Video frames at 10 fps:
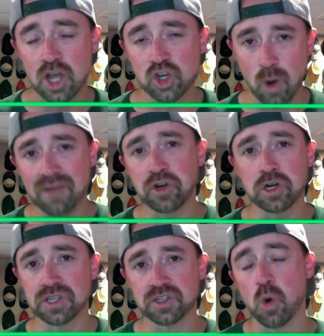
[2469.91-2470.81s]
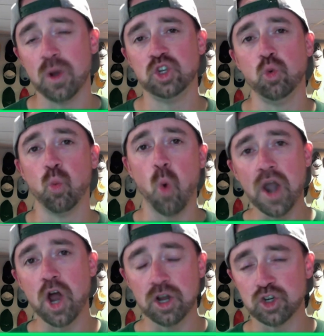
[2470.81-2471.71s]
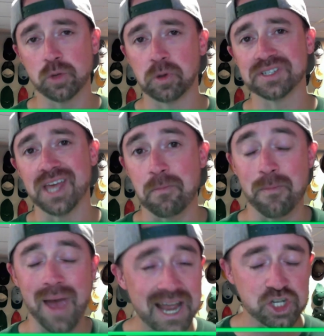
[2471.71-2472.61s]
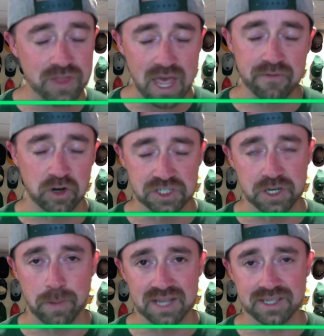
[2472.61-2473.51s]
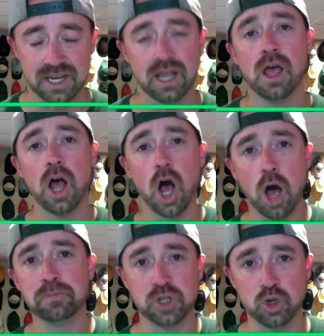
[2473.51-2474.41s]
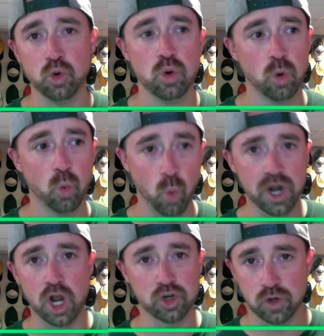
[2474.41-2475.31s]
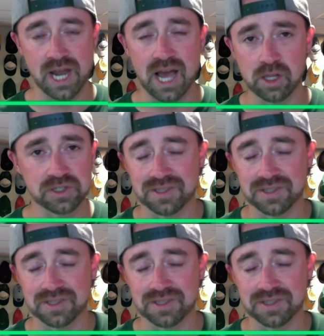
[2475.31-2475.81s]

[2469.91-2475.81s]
Drafters is going to 100% match that first deposit up to $100.